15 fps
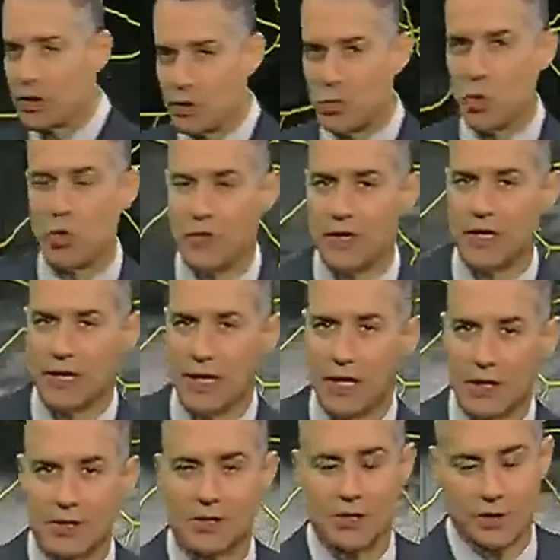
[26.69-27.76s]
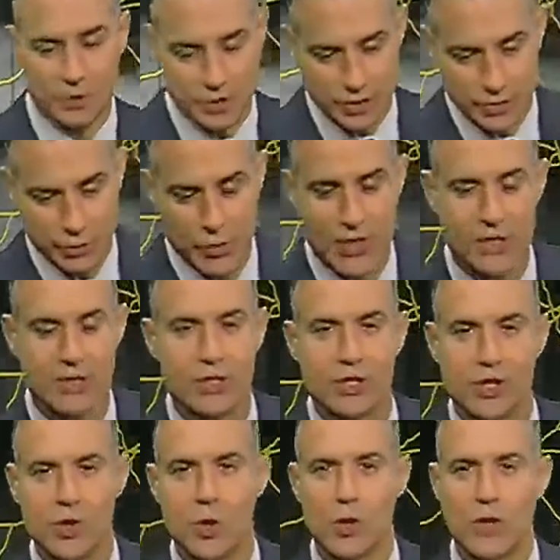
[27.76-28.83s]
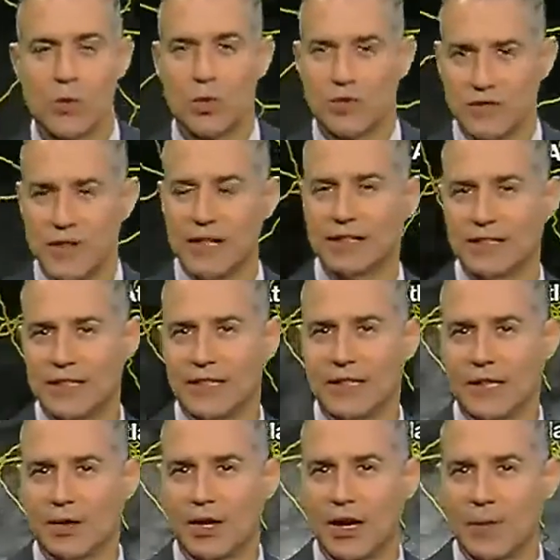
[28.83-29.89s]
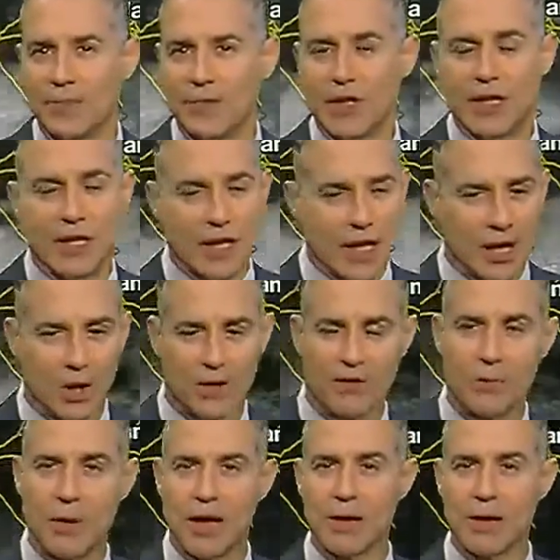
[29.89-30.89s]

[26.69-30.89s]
move in here, so just rest assured it will finally clear out. I know everybody